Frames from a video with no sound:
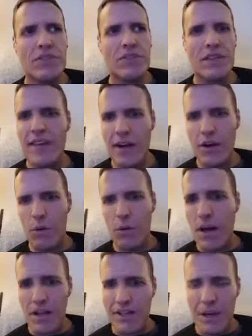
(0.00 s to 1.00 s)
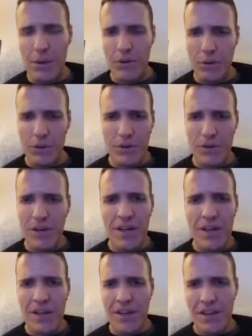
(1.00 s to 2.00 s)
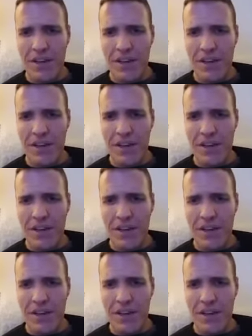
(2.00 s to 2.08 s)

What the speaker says: say, Taco Bell, and I would order,